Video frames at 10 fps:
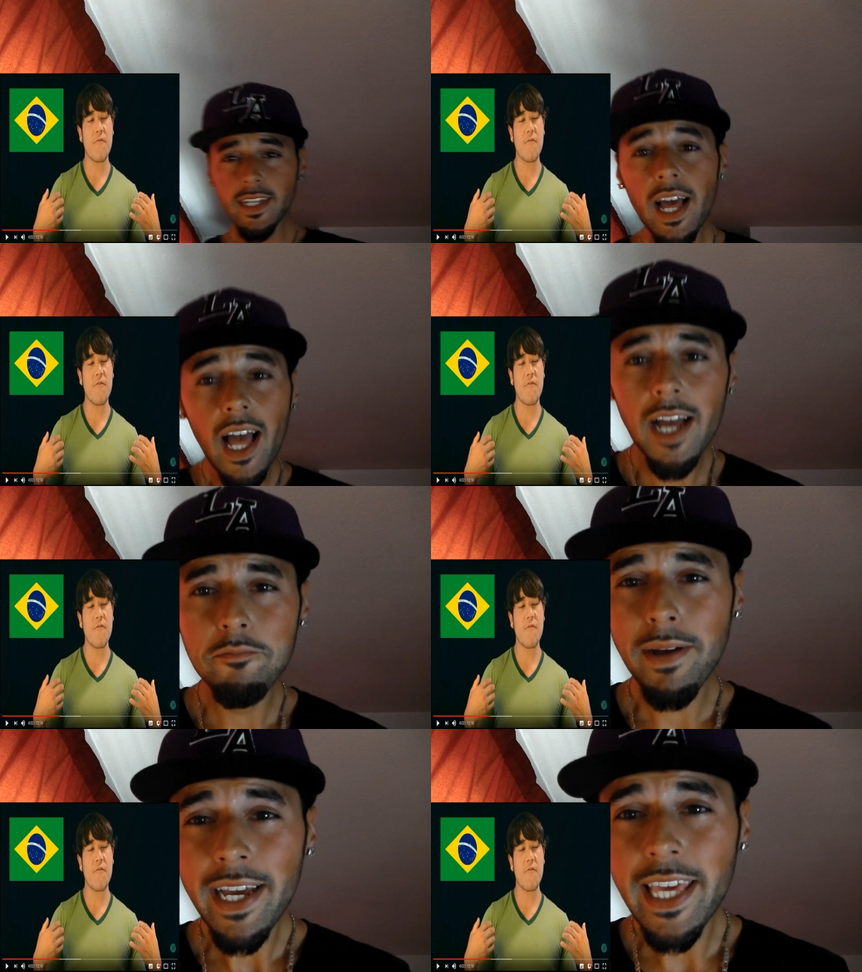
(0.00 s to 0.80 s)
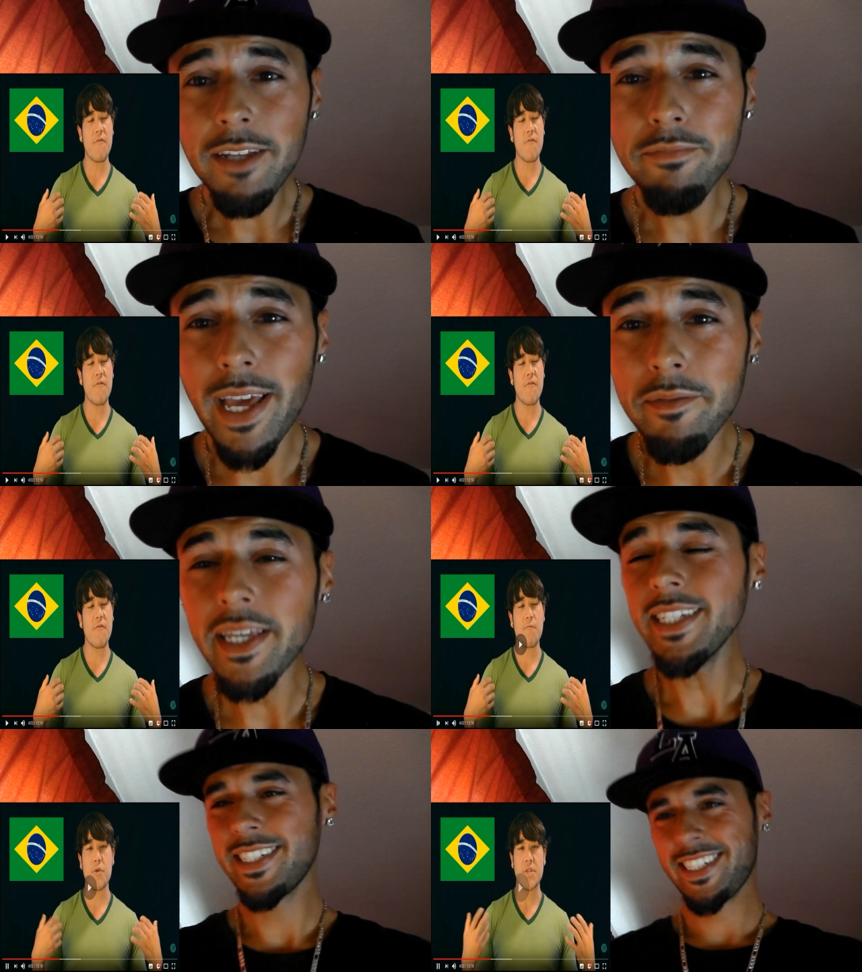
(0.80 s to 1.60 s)
Speaker 1: I'm back in, baby. Think
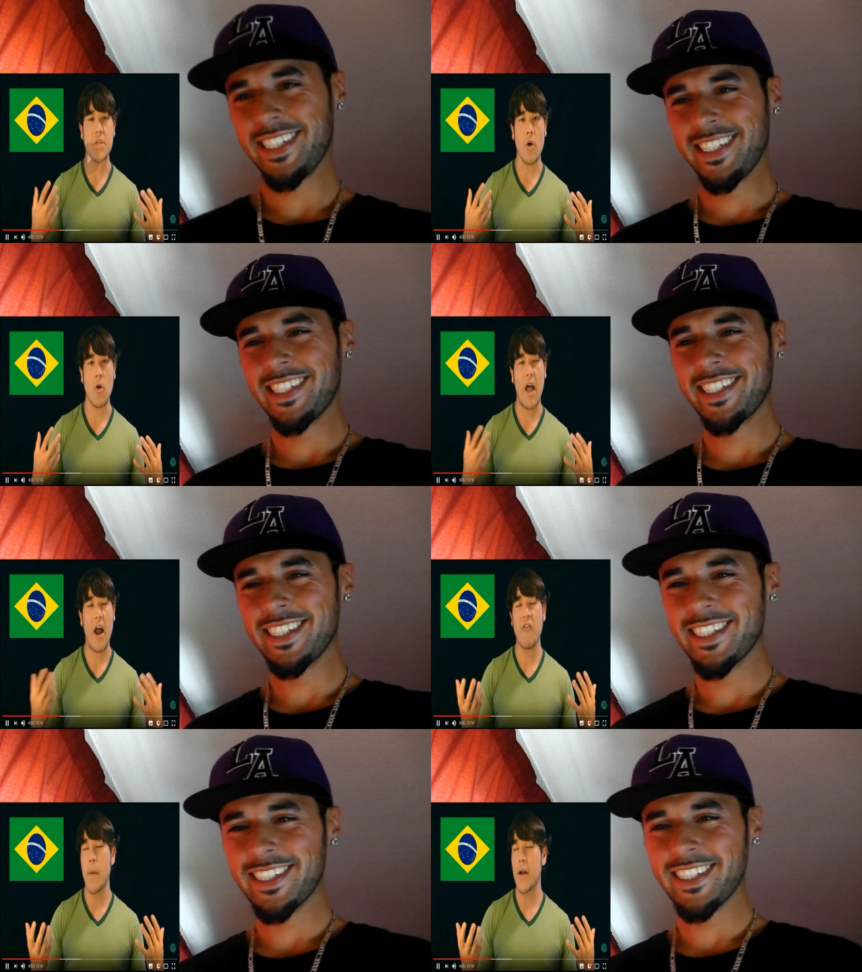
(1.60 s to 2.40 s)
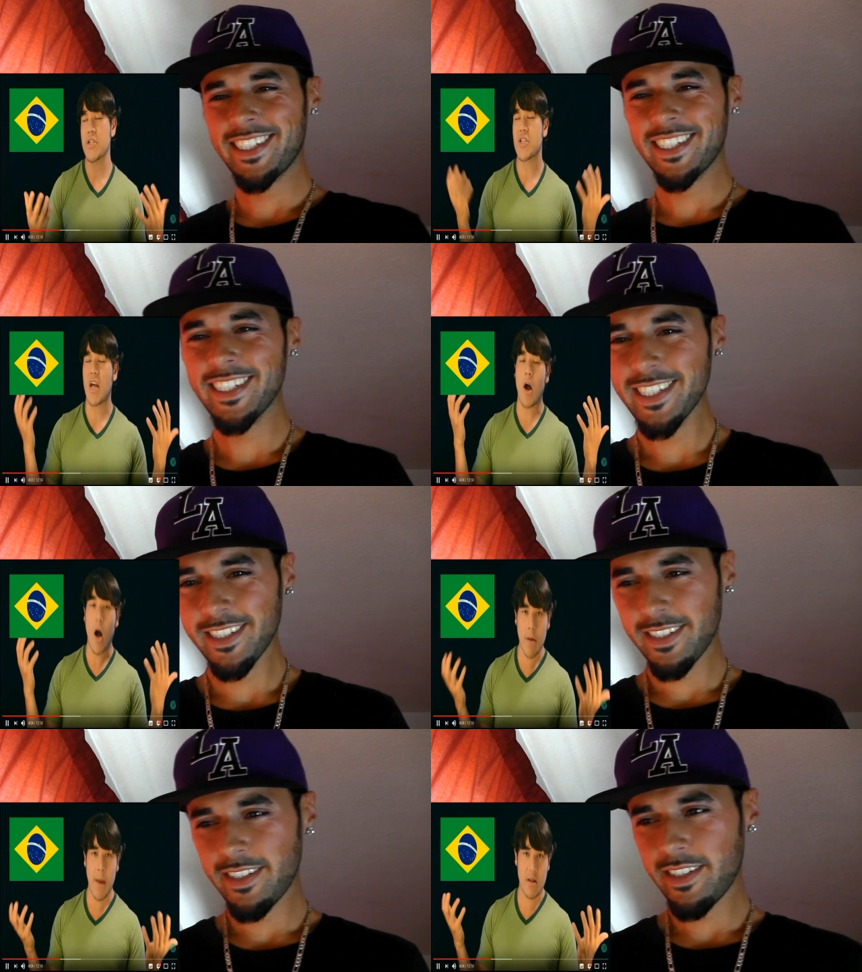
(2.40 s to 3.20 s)
of Brazil, everybody just kind of
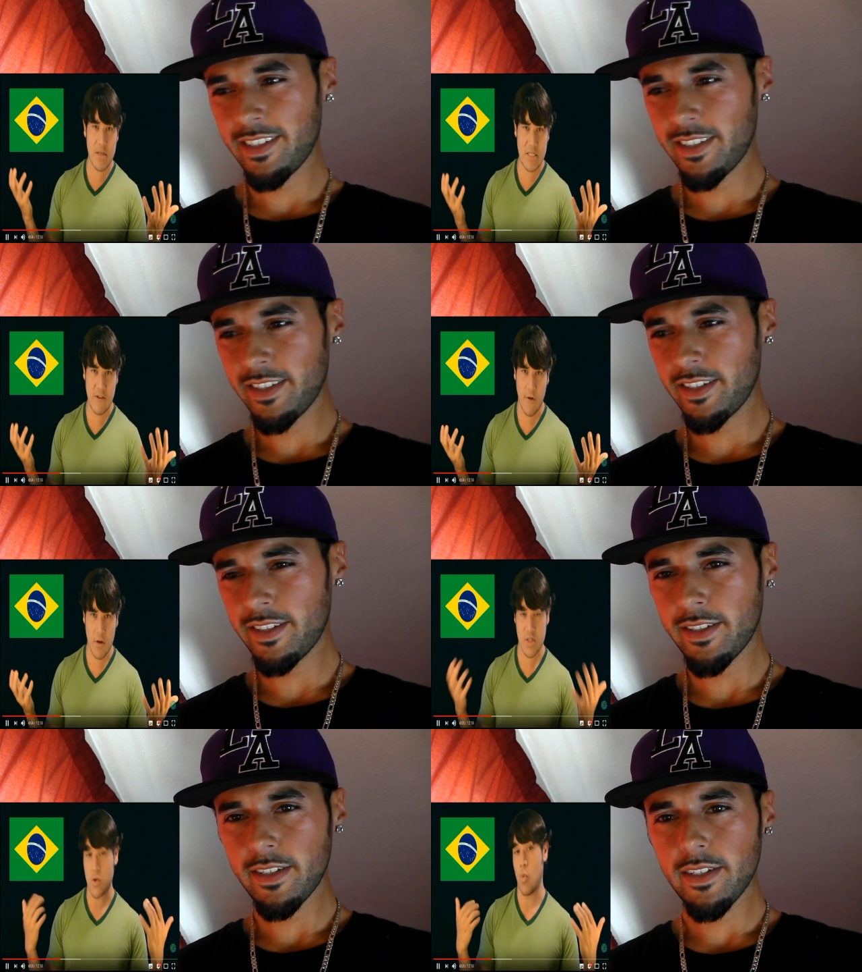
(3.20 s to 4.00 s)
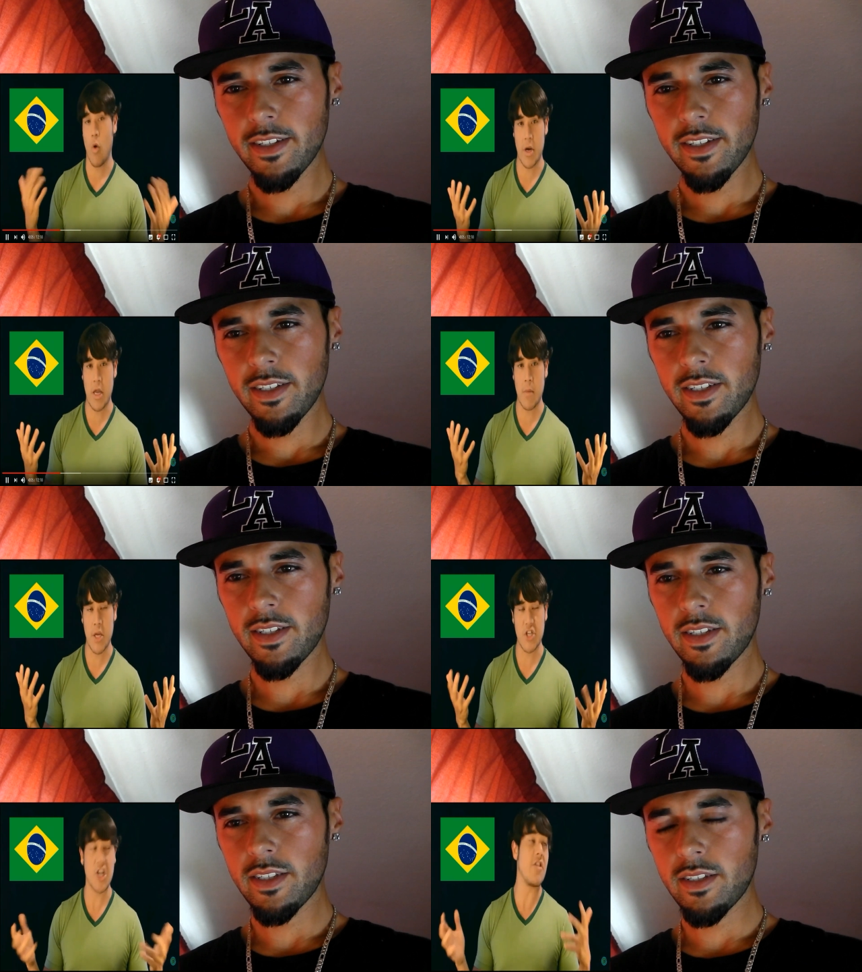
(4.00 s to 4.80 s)
automatically defaults to one
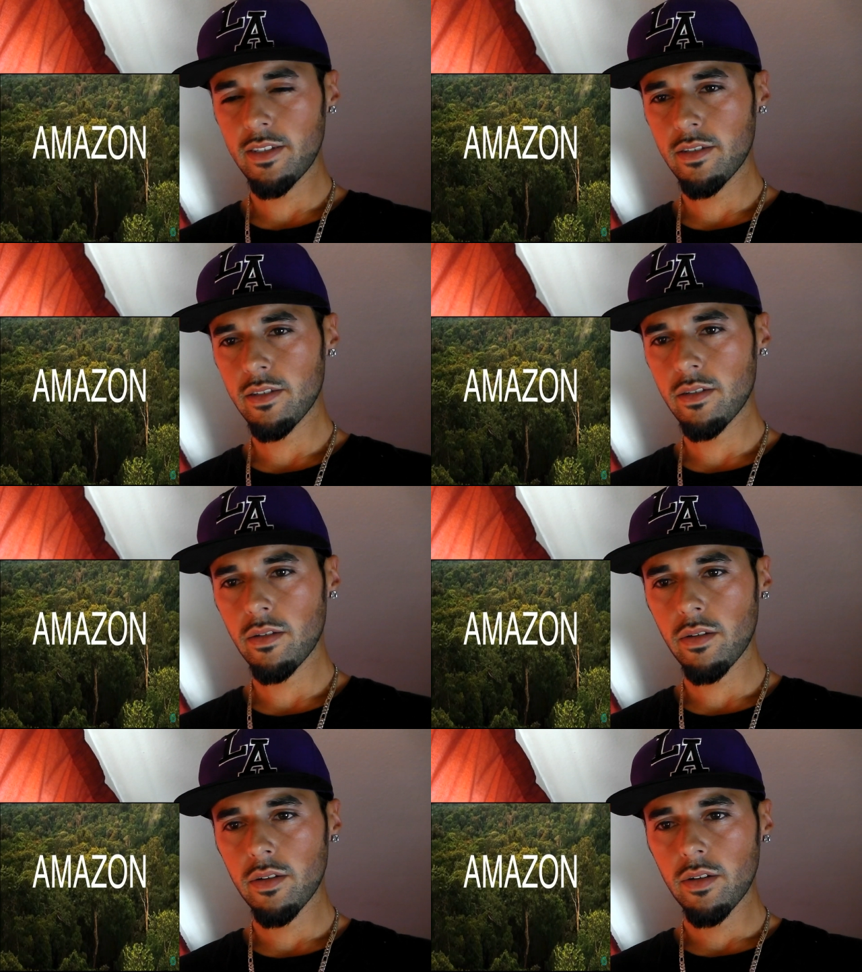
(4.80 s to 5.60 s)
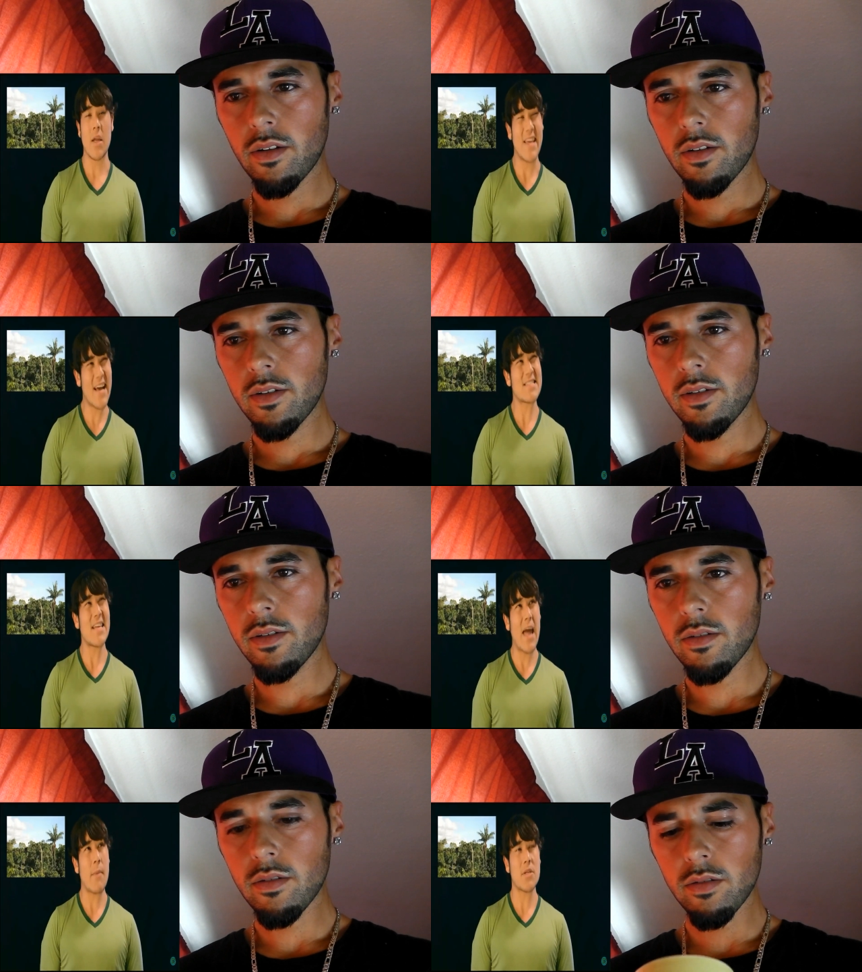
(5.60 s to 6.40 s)
image, the Amazon. And yes,
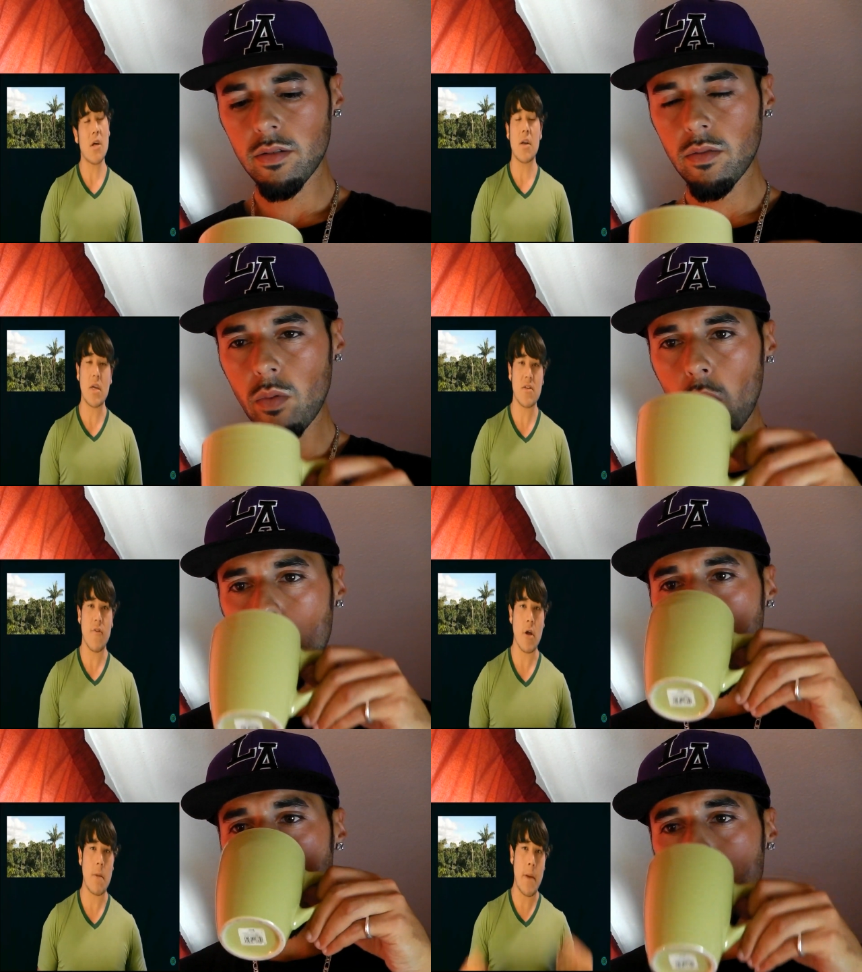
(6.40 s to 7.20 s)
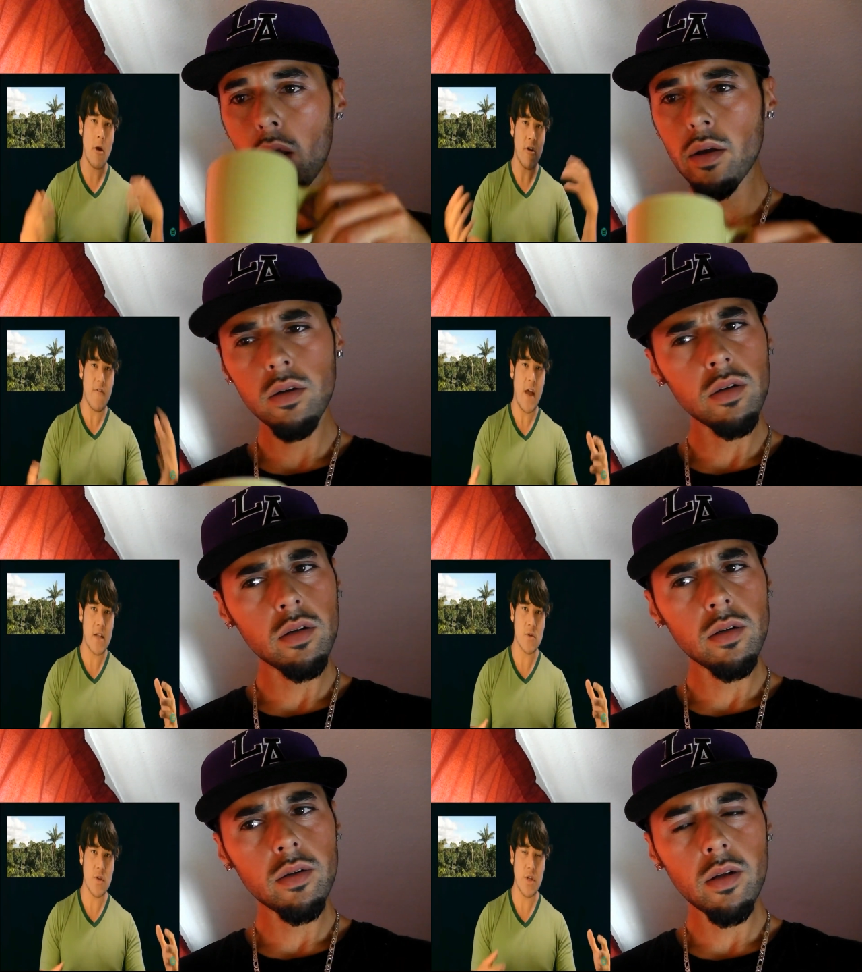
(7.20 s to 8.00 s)
the Amazon is a very imperative
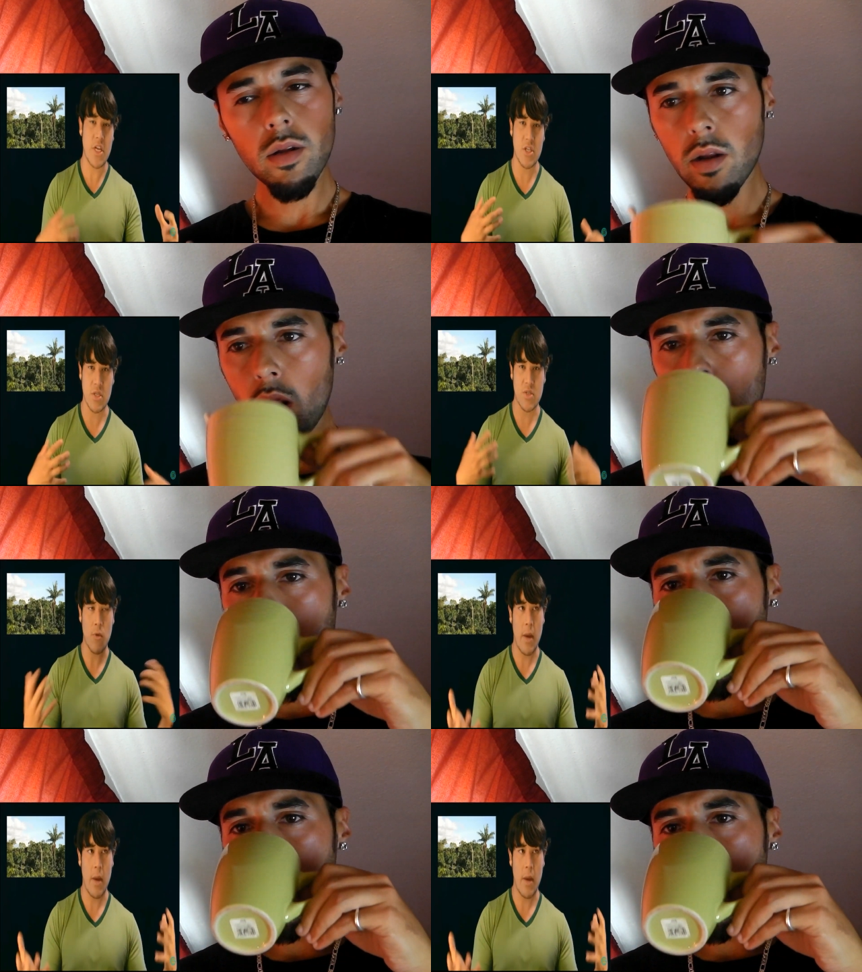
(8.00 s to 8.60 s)
factor to the nation's